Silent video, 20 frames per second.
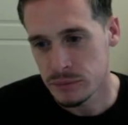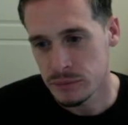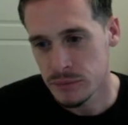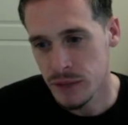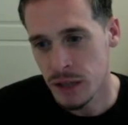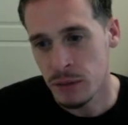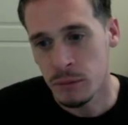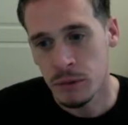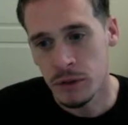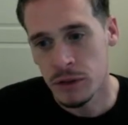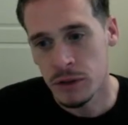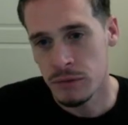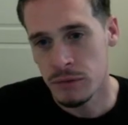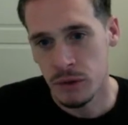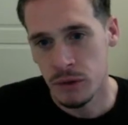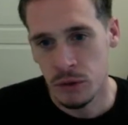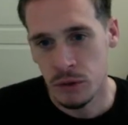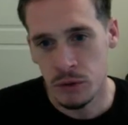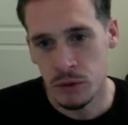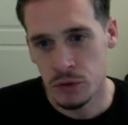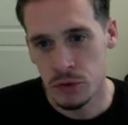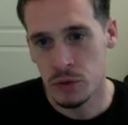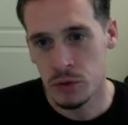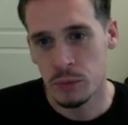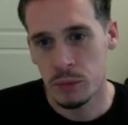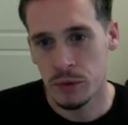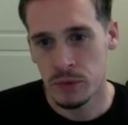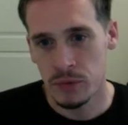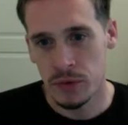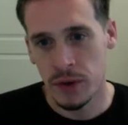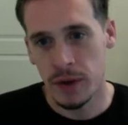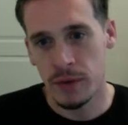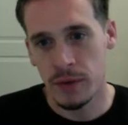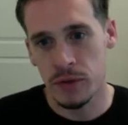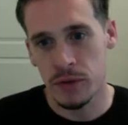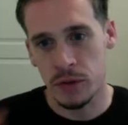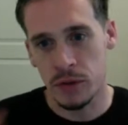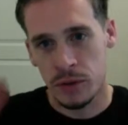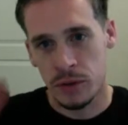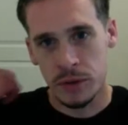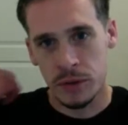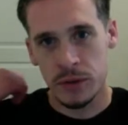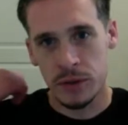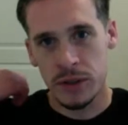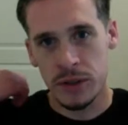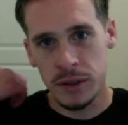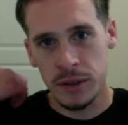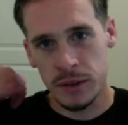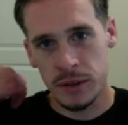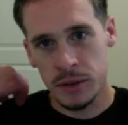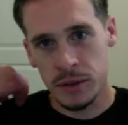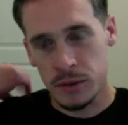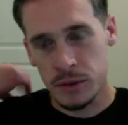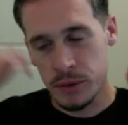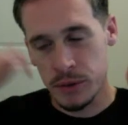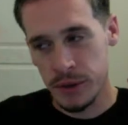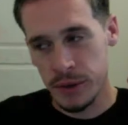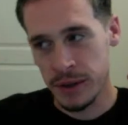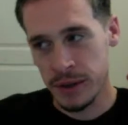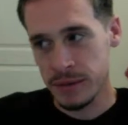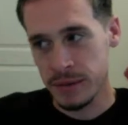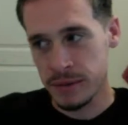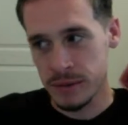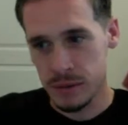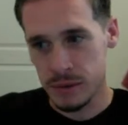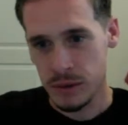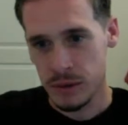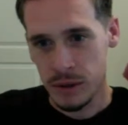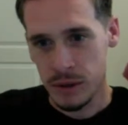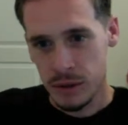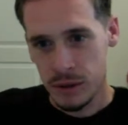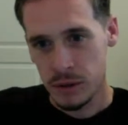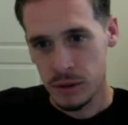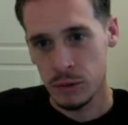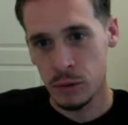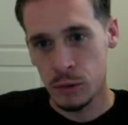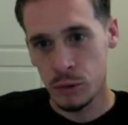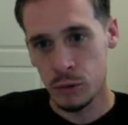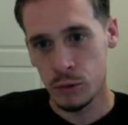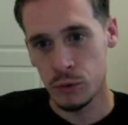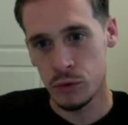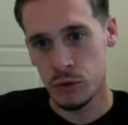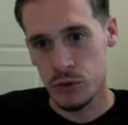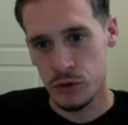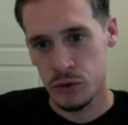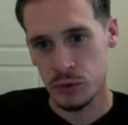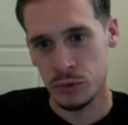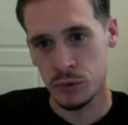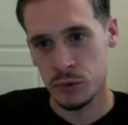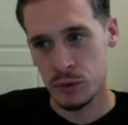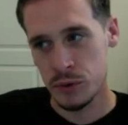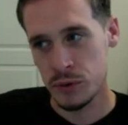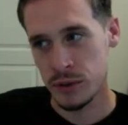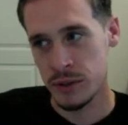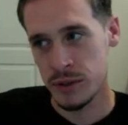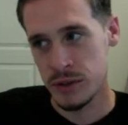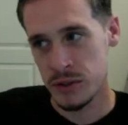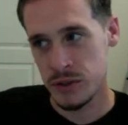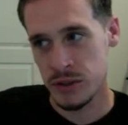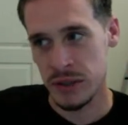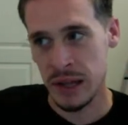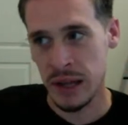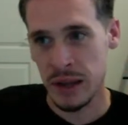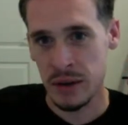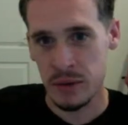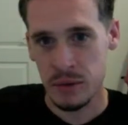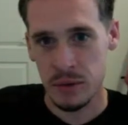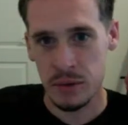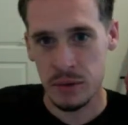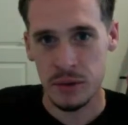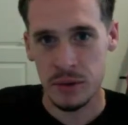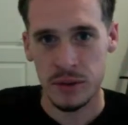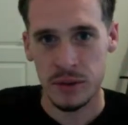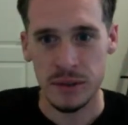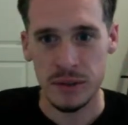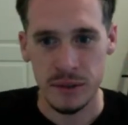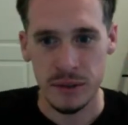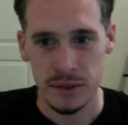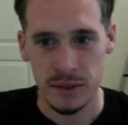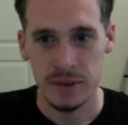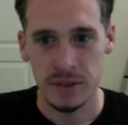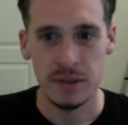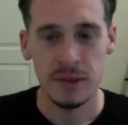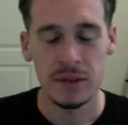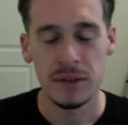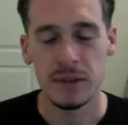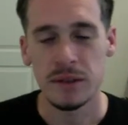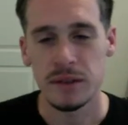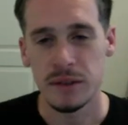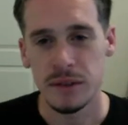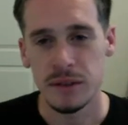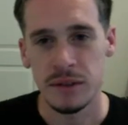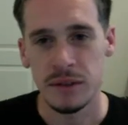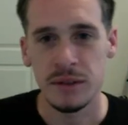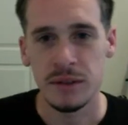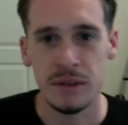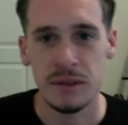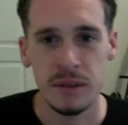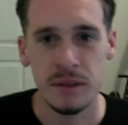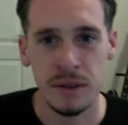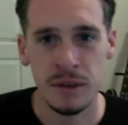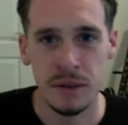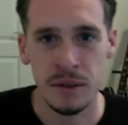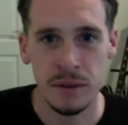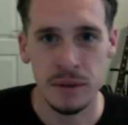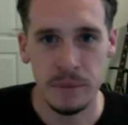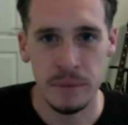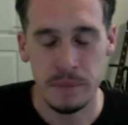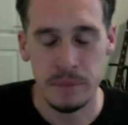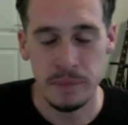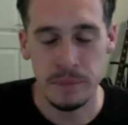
I wouldn't even call 2.5 tight RDL. I'd call that loose or like standard um,